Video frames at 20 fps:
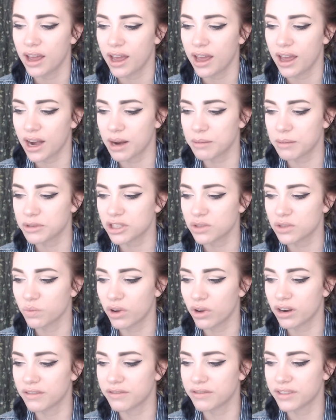and I'm just
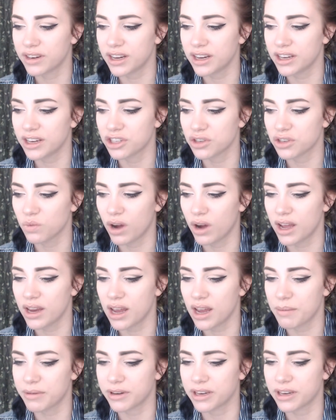one of a nationwide
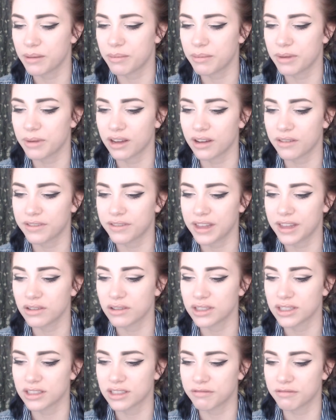epidemic of
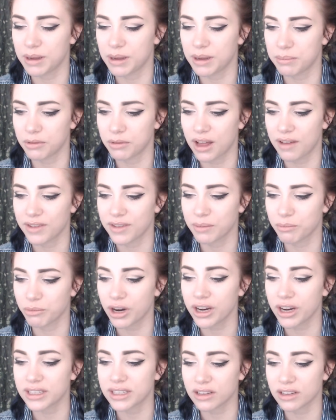thousands of people having
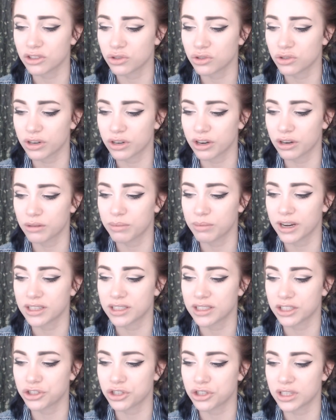breakdowns triggered by a
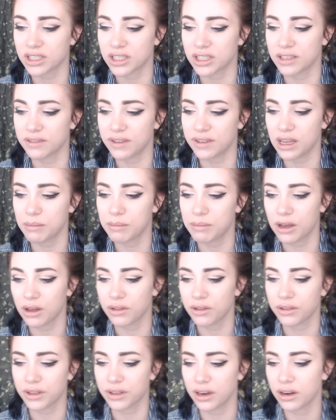suggestive email
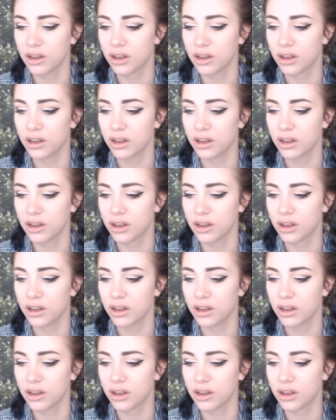that